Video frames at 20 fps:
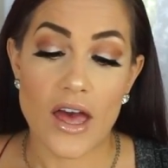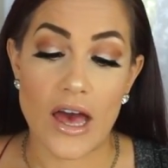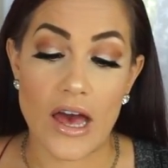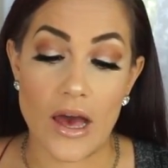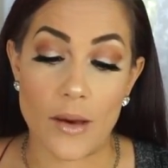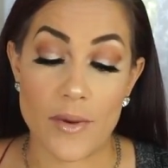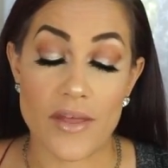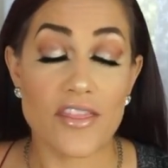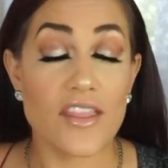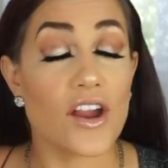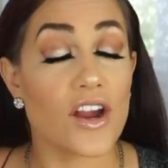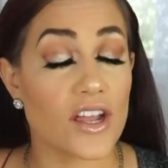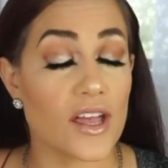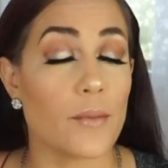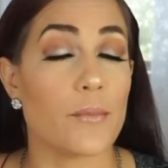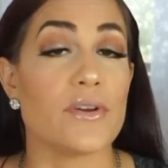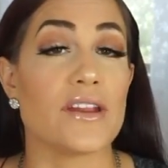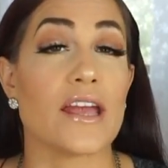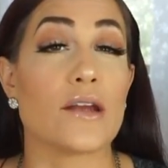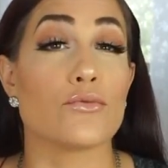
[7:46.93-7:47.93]
um, and they're a
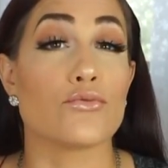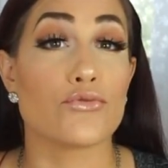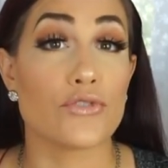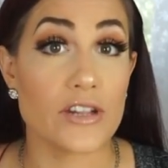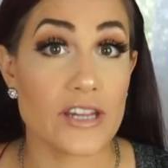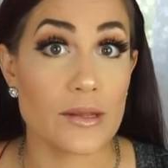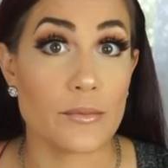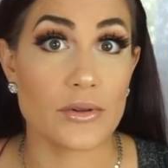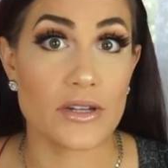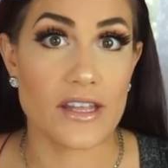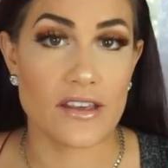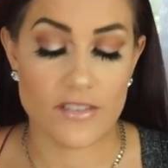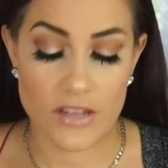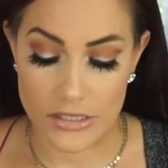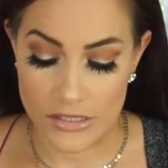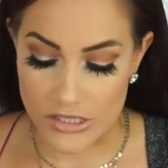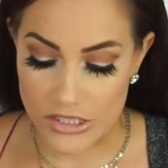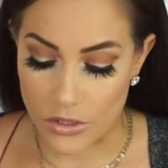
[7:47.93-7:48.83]
company I really believe in.